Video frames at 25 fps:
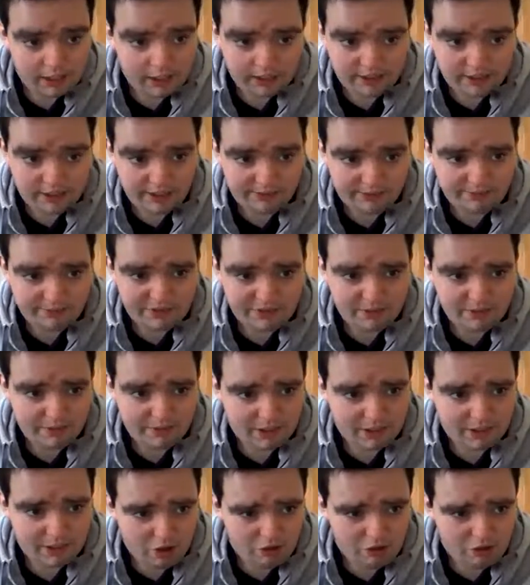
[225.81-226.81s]
seems to be
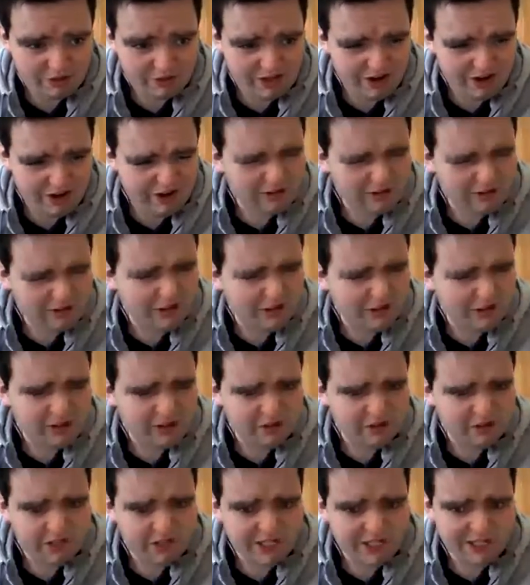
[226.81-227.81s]
going all right, other
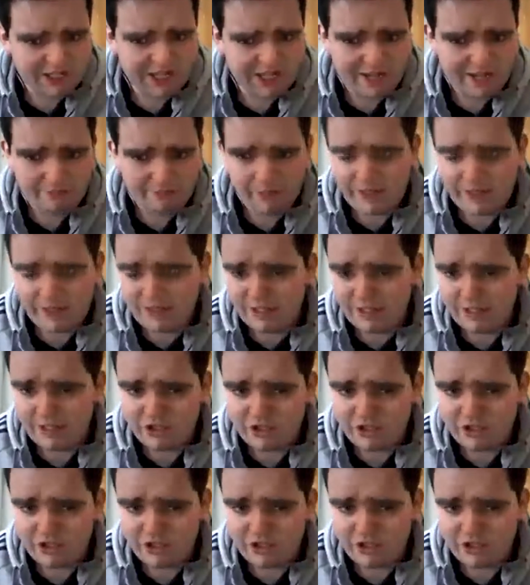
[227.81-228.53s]
than that message.